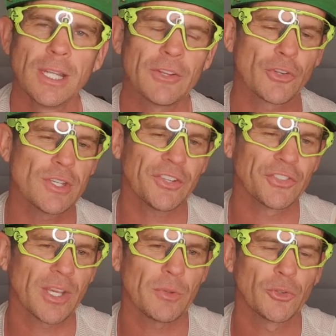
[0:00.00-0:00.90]
And so
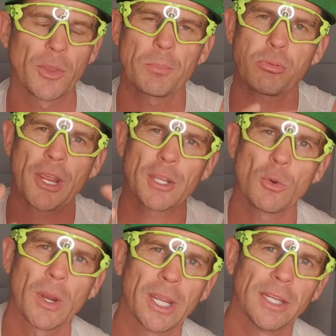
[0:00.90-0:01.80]
yesterday, we saw the
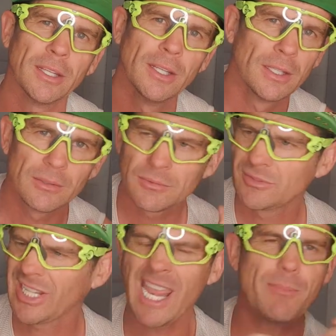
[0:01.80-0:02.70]
breakaway
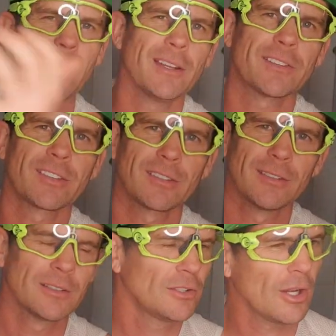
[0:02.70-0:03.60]
10 minutes.
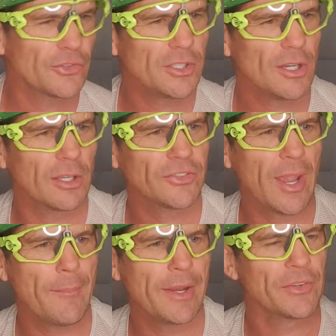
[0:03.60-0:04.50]
Guys, you go.
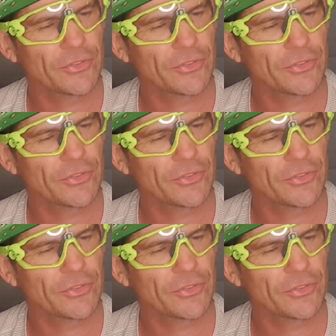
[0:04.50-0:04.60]
10 minutes.